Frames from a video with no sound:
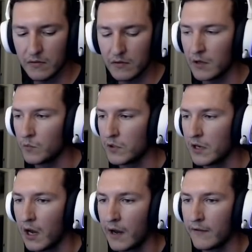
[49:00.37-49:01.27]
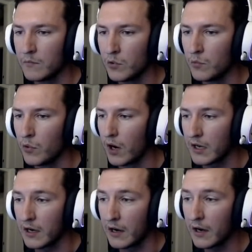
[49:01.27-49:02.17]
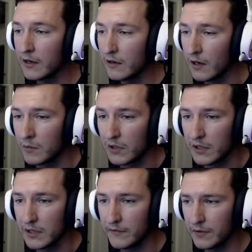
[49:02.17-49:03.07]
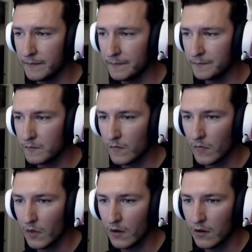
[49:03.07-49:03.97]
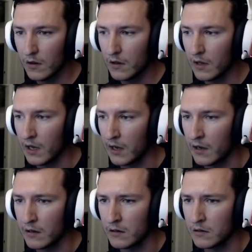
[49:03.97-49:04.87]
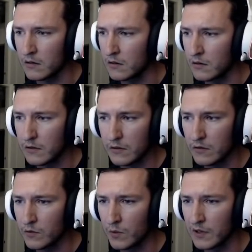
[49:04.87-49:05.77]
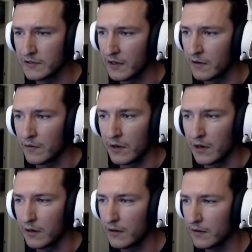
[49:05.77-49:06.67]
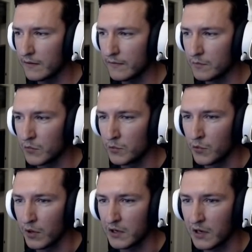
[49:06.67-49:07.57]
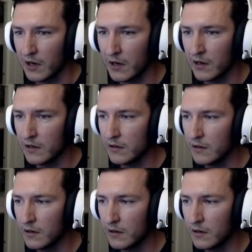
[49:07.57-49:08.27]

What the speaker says: and we have Mumua Kai, I believe. And who else there over here? Mumua Kai.